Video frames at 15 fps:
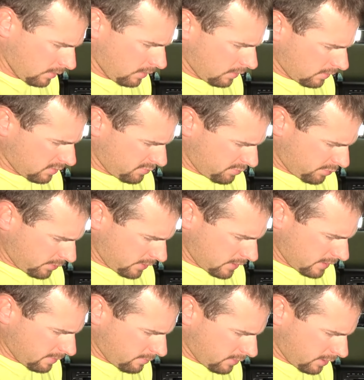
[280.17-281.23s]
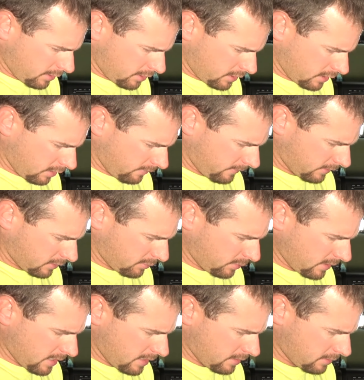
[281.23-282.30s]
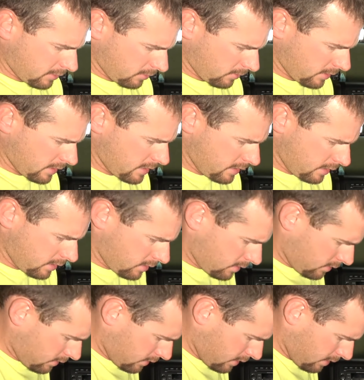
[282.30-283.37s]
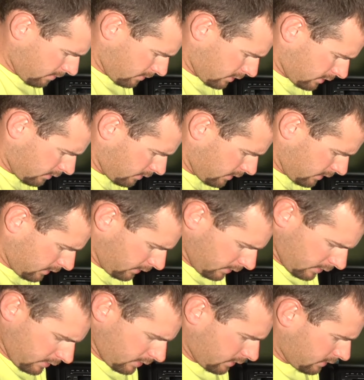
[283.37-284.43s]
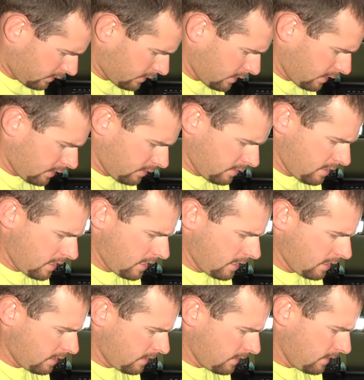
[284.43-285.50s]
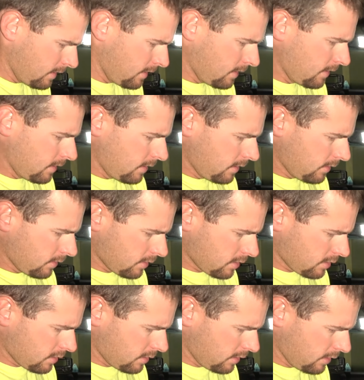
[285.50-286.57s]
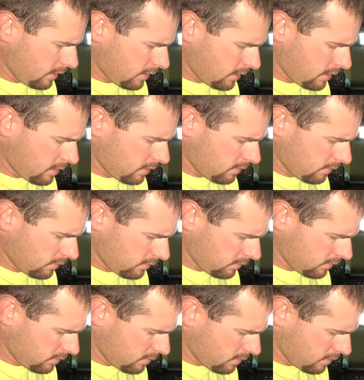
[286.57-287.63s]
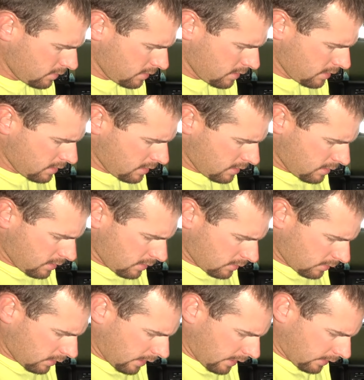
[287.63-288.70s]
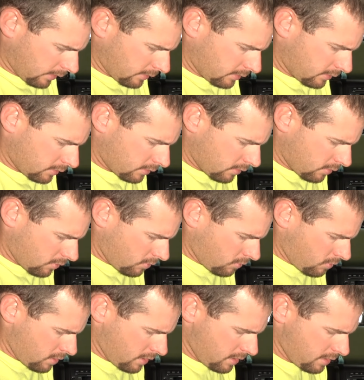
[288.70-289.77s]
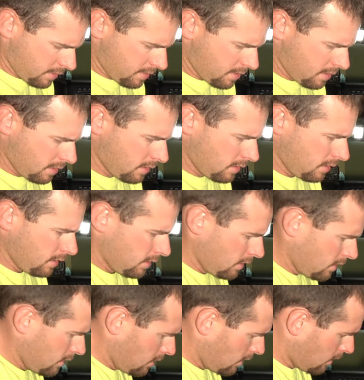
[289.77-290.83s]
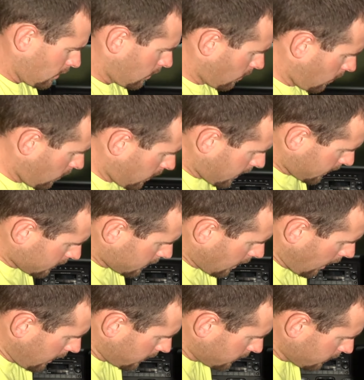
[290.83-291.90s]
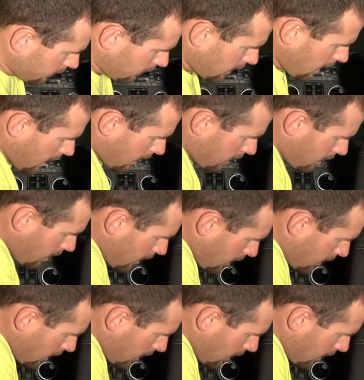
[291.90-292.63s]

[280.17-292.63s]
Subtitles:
it's pretty much self-explanatory here. Yep, so this is going to sit in here like so. Oh, that's nice. Look at that.